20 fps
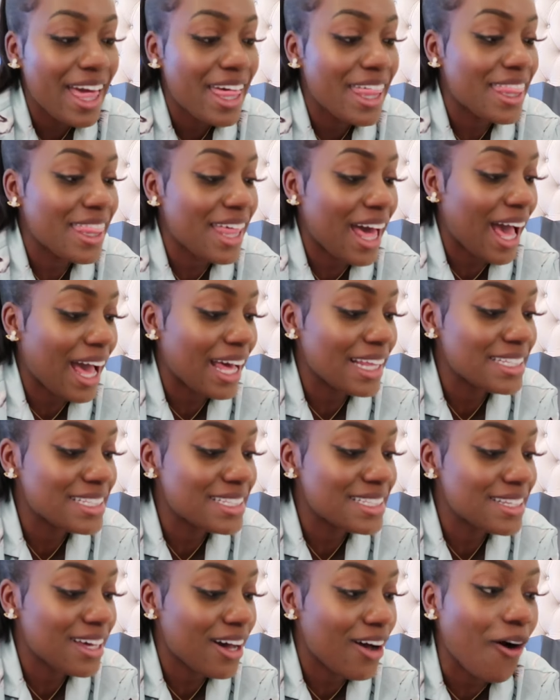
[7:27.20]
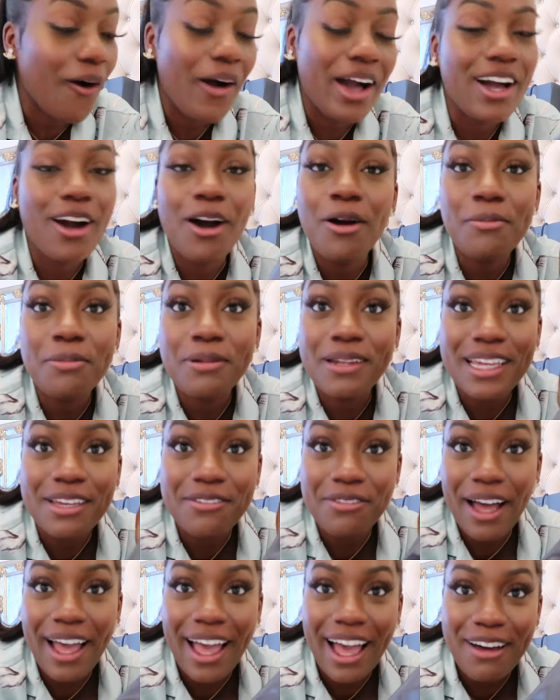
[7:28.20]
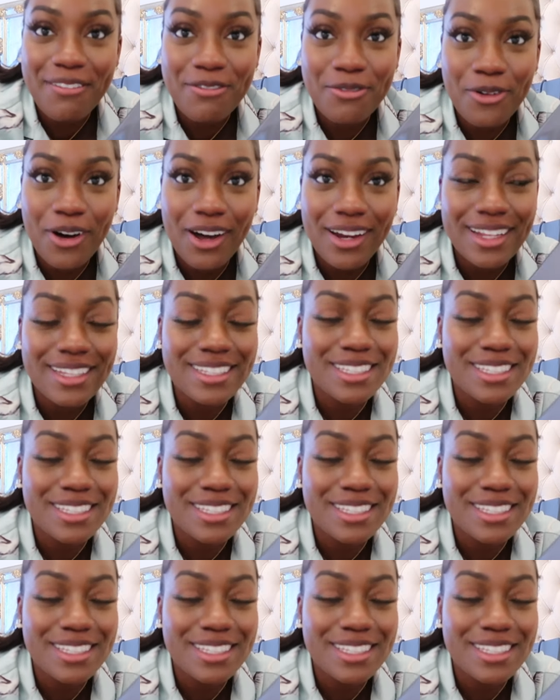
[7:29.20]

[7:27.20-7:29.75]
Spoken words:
that, oh, I can't believe I have one.